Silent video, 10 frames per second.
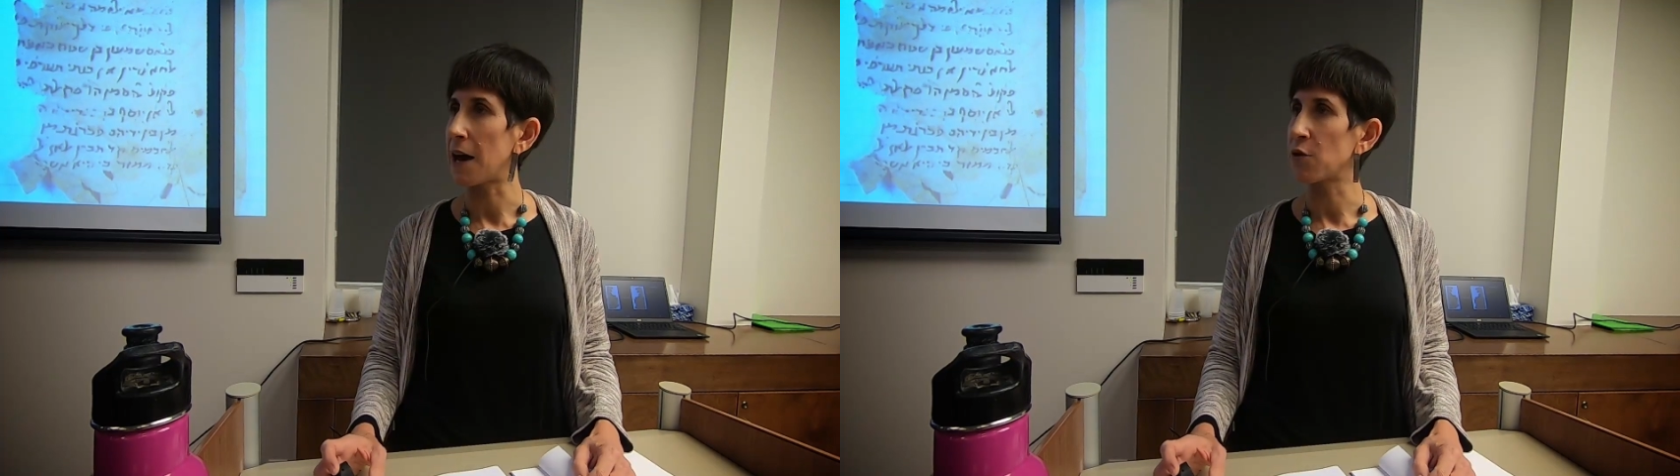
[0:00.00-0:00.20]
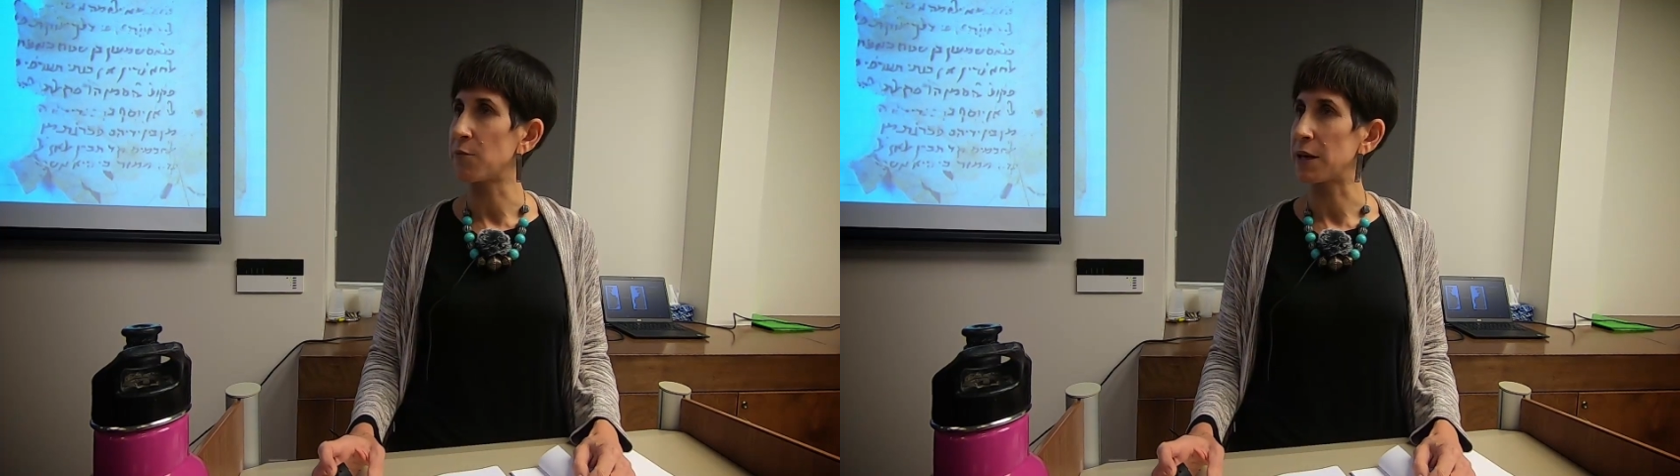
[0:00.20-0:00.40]

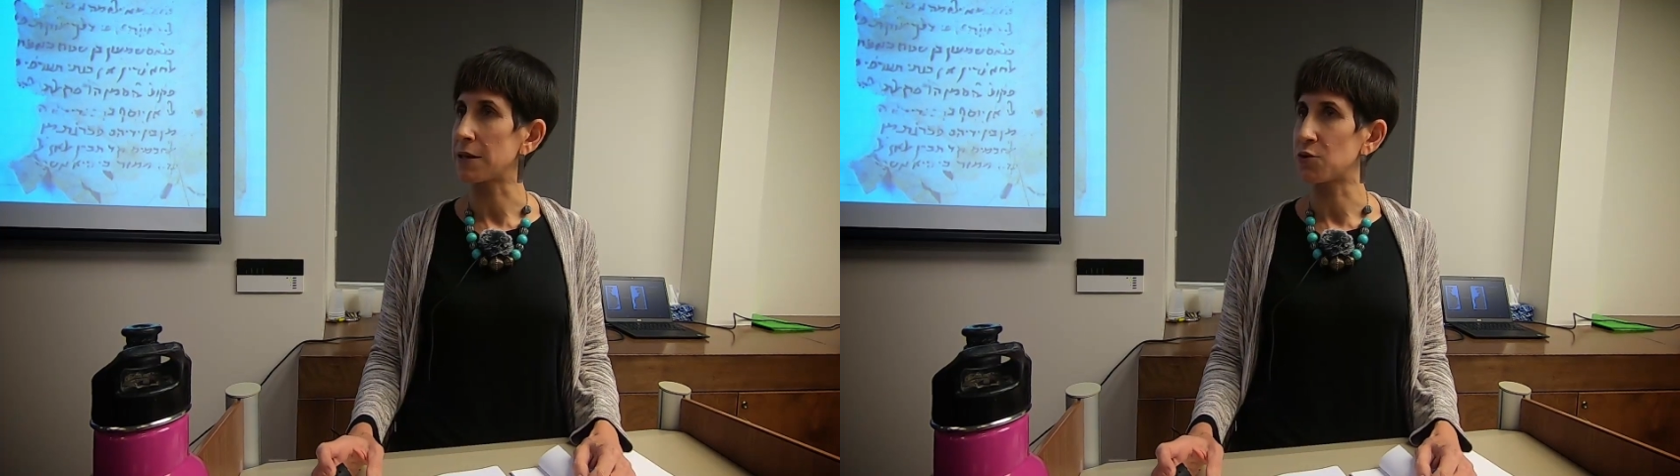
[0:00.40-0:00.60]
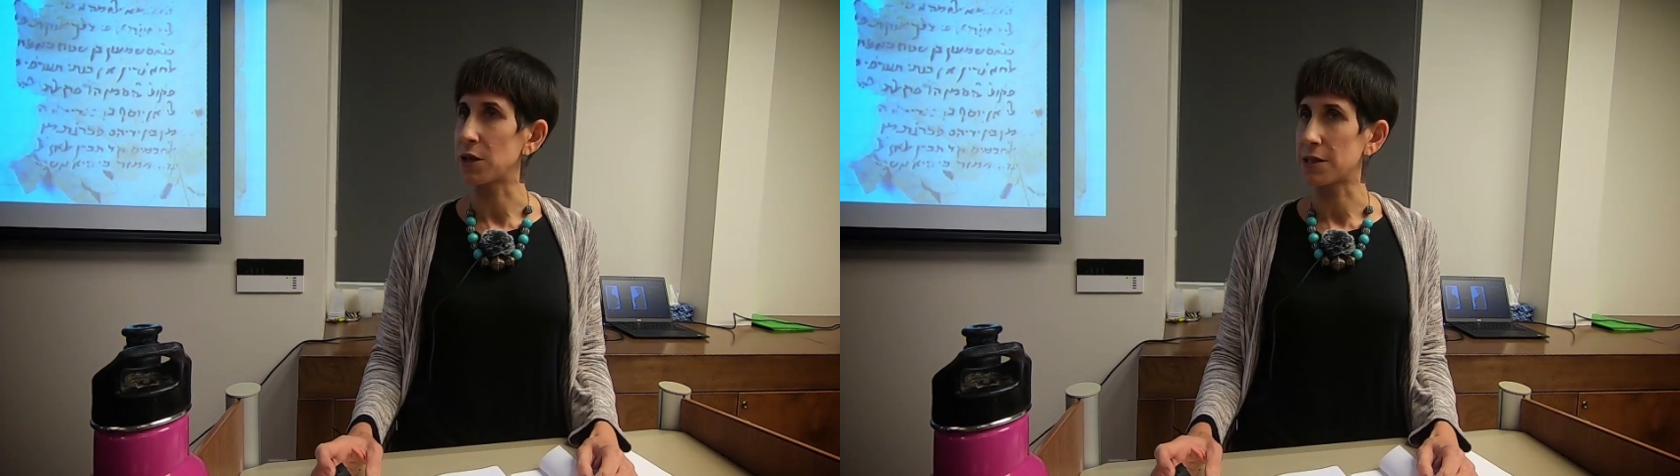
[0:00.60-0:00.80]

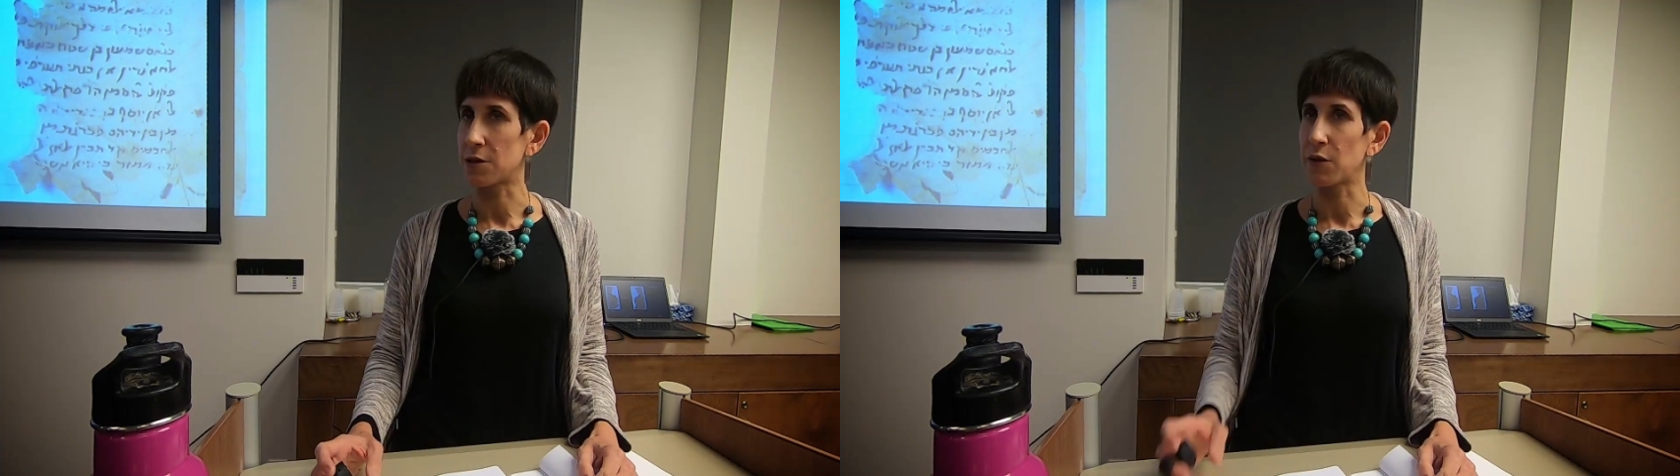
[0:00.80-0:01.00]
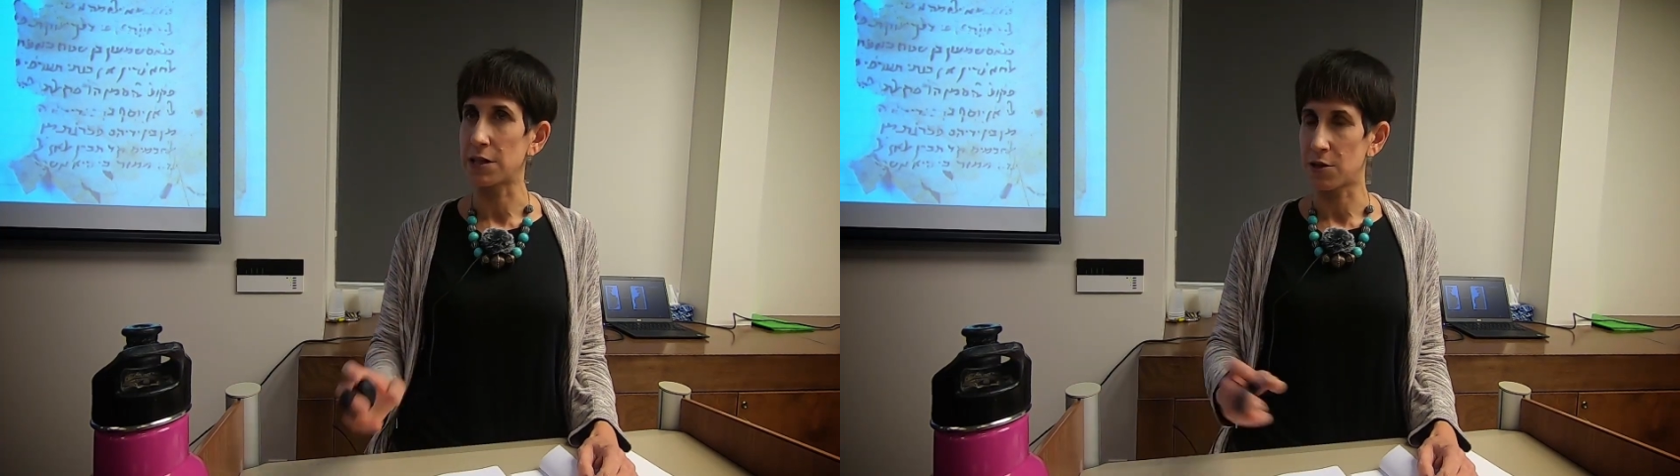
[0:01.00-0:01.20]
Arabic
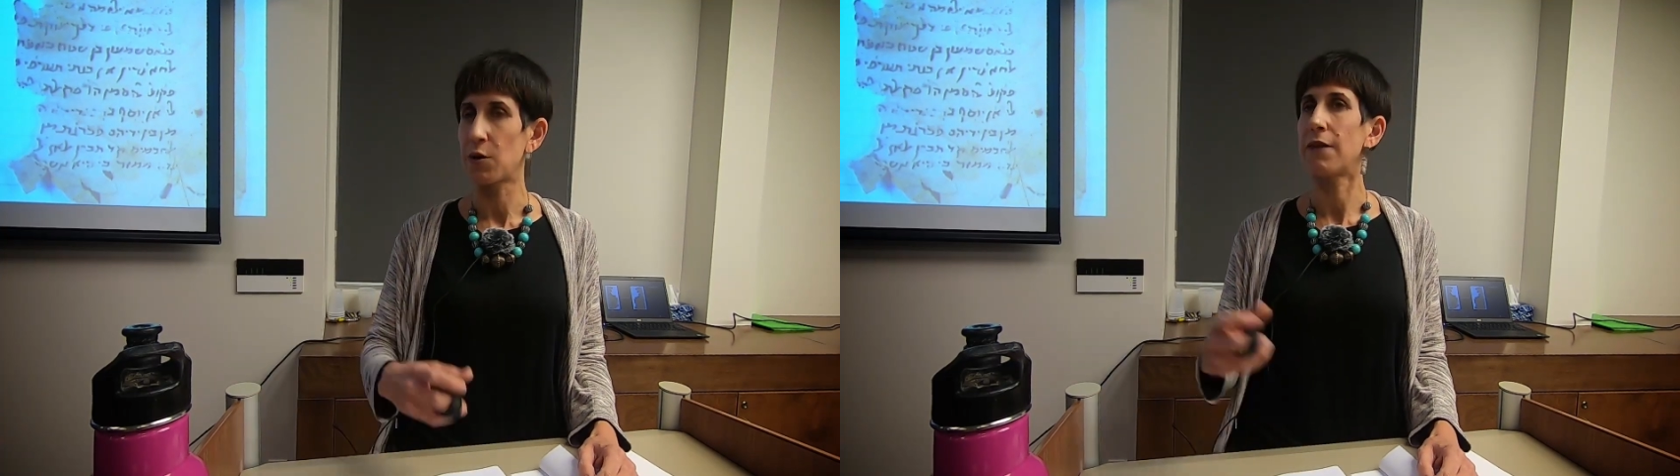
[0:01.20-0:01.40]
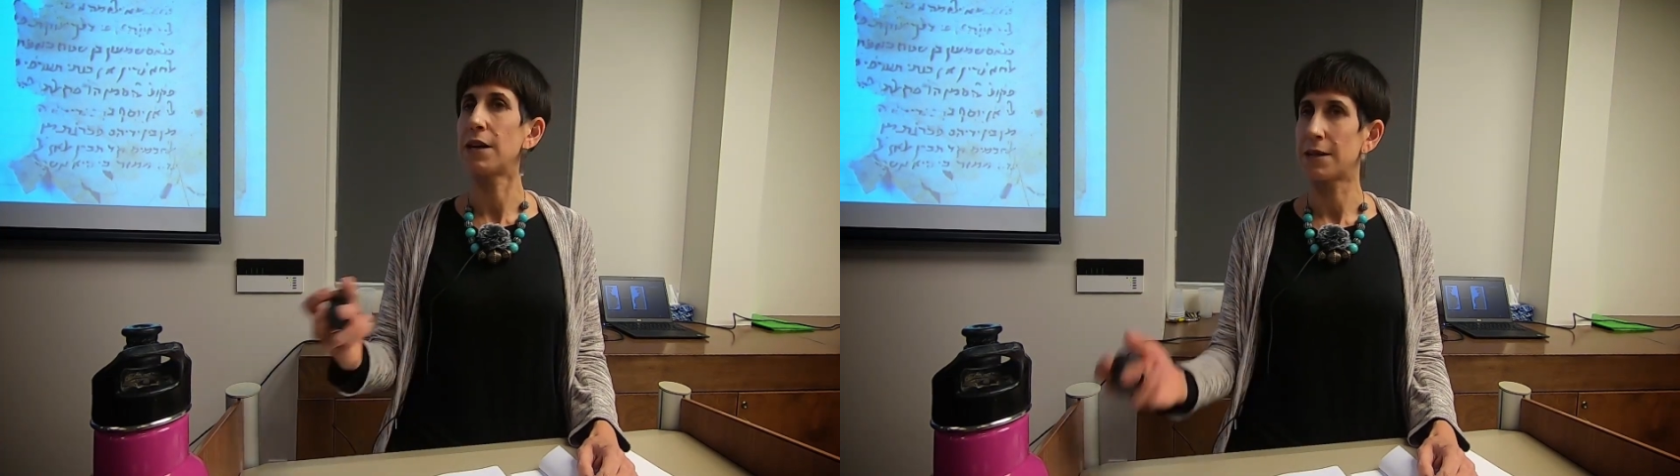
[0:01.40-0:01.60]
transliteration you
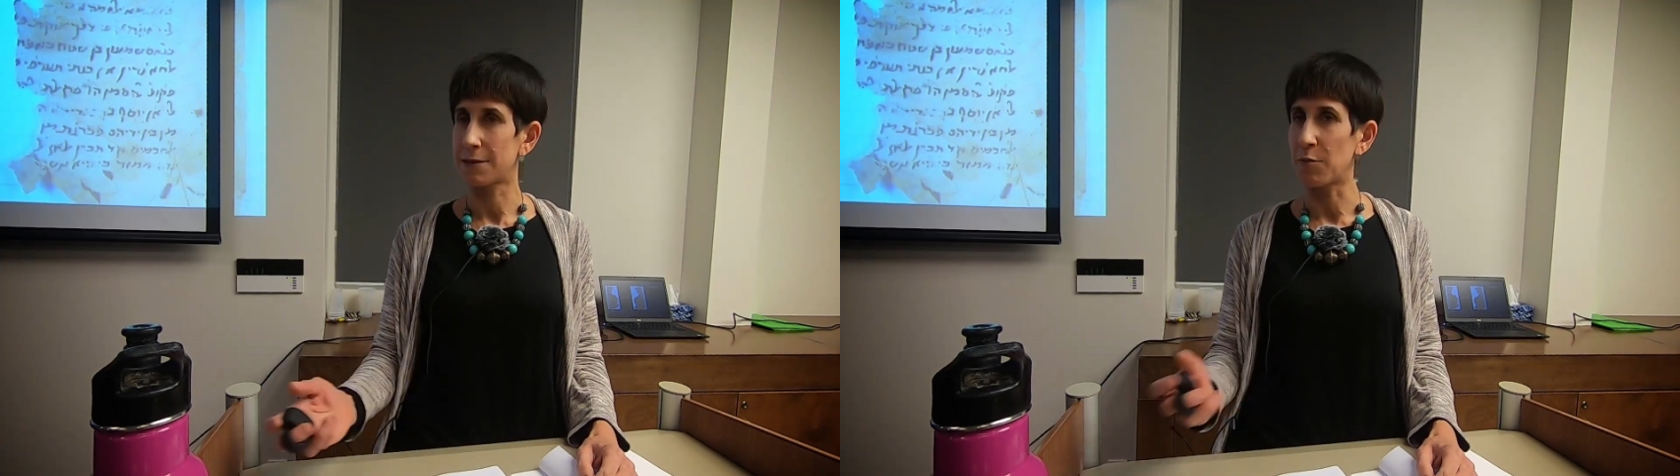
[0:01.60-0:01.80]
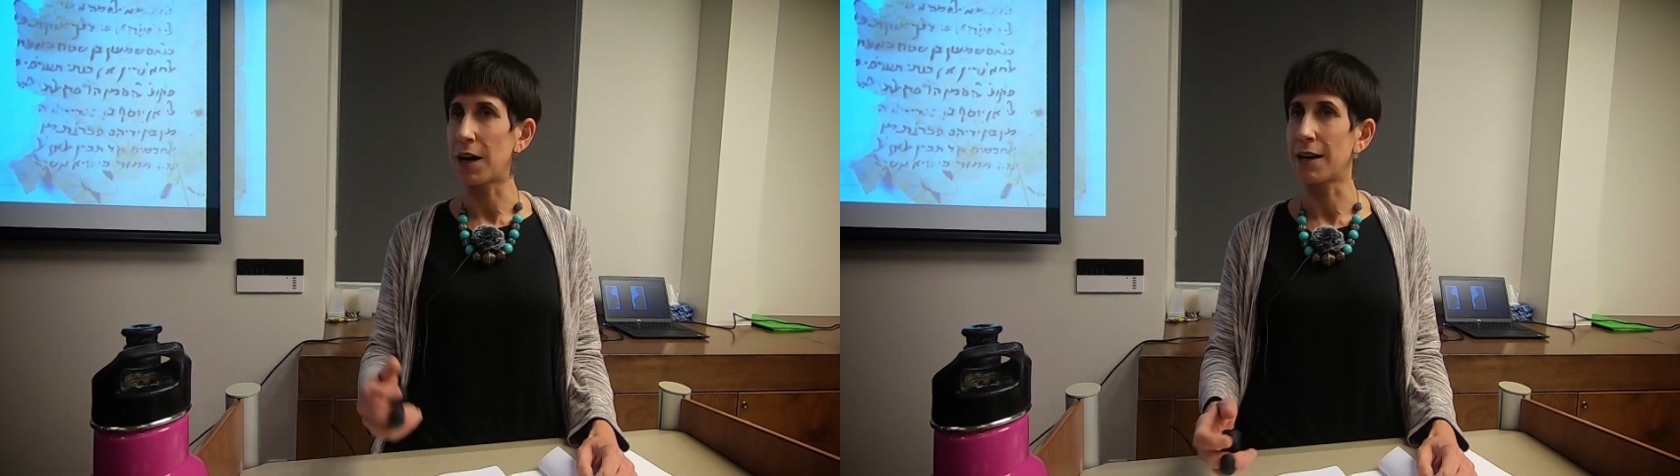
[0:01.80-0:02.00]
have, that
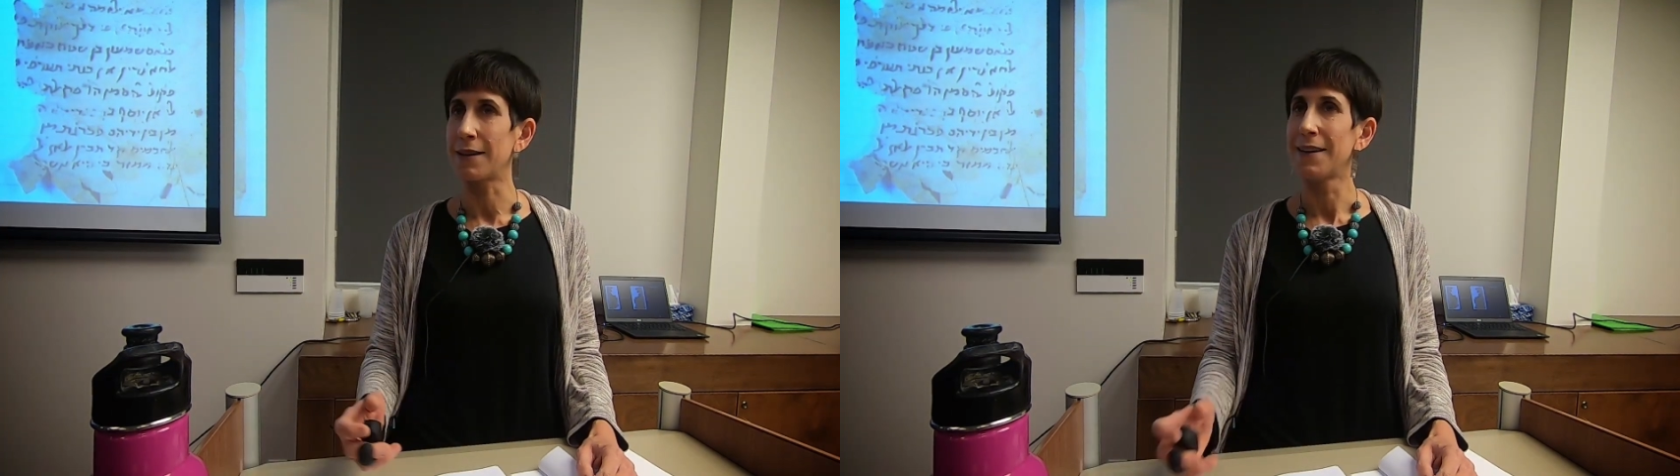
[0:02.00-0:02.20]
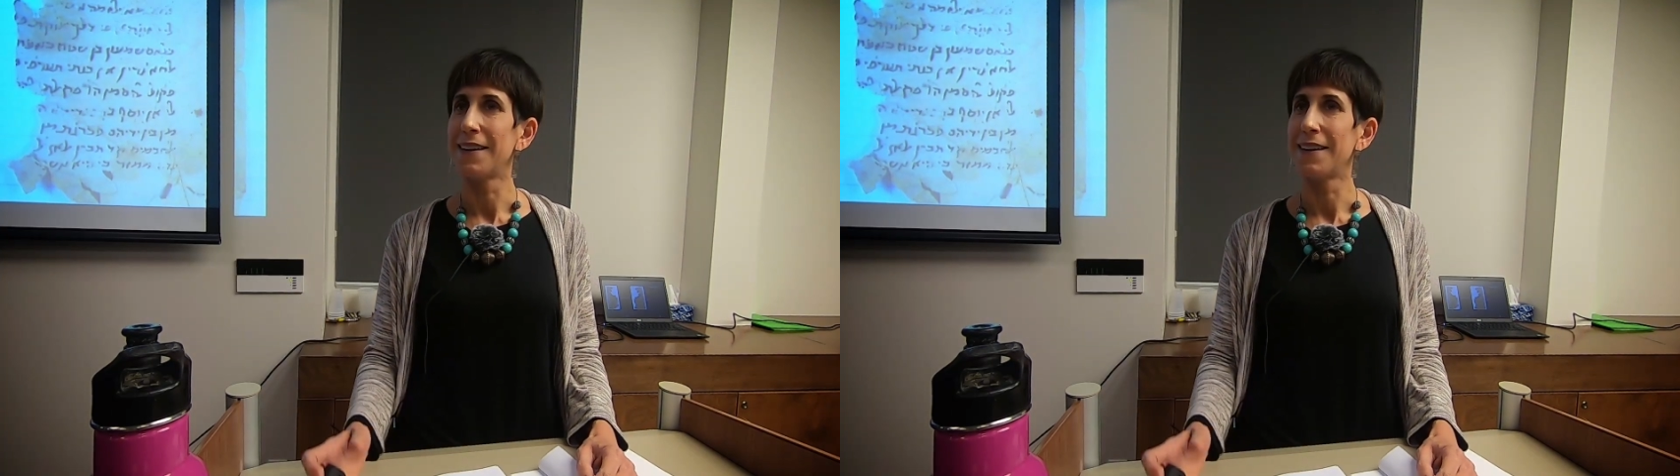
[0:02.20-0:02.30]
is my